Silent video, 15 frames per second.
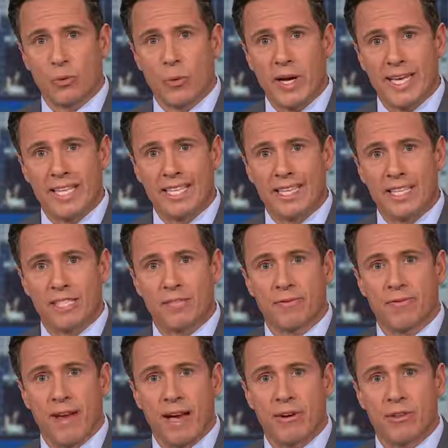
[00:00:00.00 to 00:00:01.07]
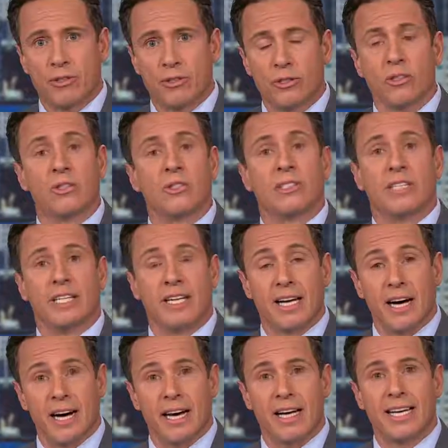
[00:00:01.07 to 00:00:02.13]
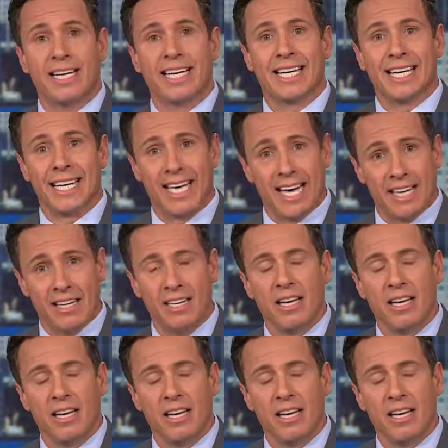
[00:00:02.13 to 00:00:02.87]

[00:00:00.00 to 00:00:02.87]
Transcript: WikiLeaks founder, denying again